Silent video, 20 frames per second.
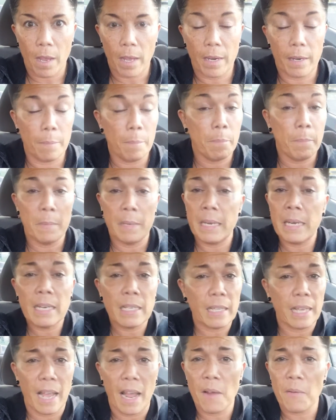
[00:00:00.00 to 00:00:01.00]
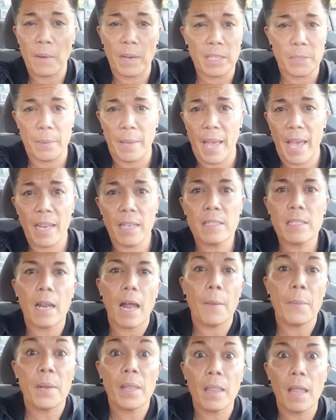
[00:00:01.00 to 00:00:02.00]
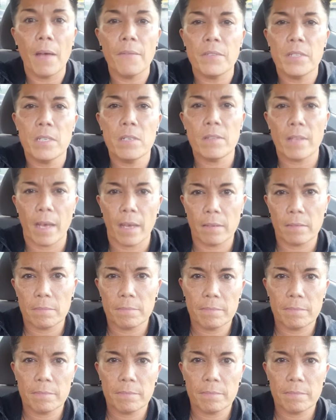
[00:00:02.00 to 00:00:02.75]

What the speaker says: And immediately I raised my hand and said, I would love to do that.